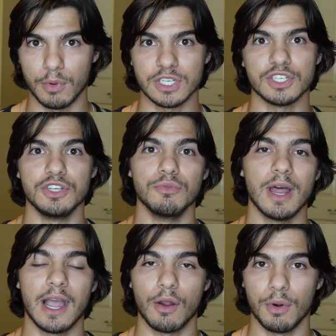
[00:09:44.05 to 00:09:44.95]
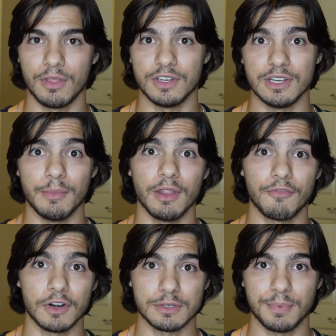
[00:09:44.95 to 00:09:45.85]
which is you not going to the gym in the
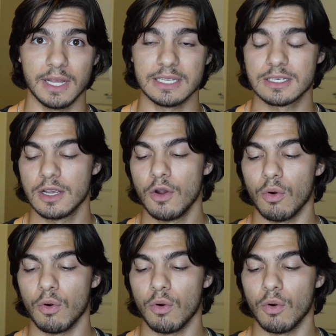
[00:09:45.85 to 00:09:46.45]
first place,